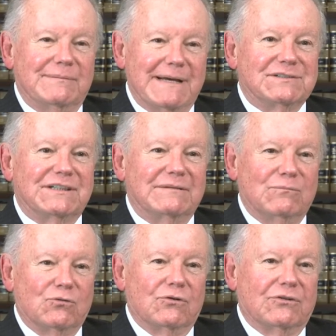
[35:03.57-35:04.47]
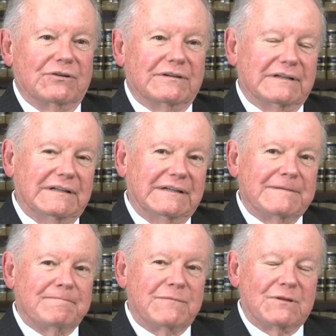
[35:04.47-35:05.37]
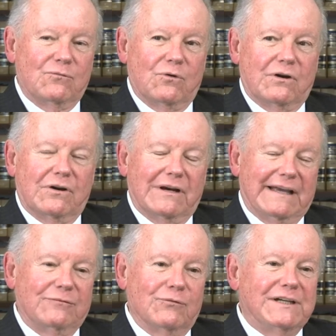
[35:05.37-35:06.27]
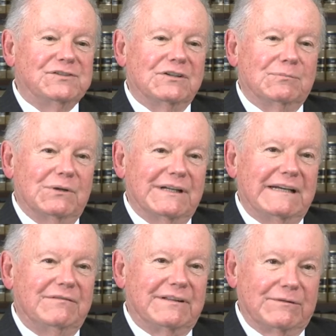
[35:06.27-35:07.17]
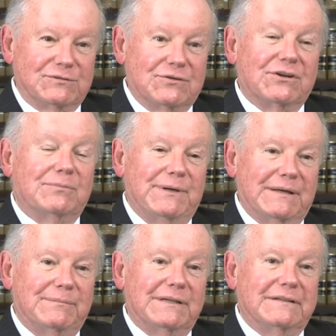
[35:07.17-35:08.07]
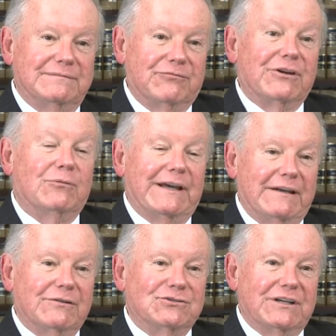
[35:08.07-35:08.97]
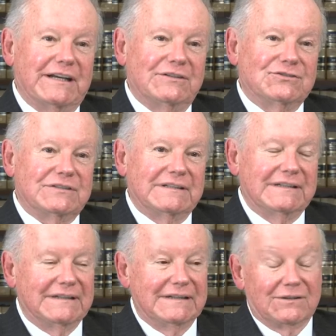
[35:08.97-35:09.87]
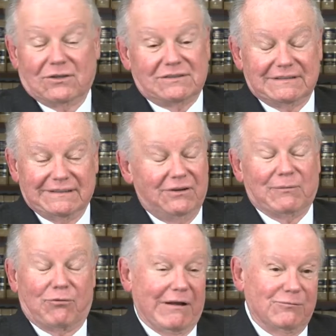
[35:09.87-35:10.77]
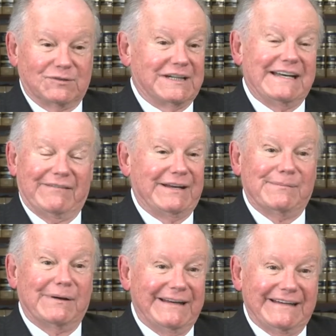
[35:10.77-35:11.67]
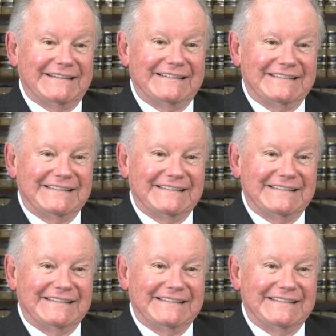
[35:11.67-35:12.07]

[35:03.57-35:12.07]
and the Mexican border, where I had reason to believe that there was going to be a big freeway interchange. Of course, the only problem was I didn't have any money.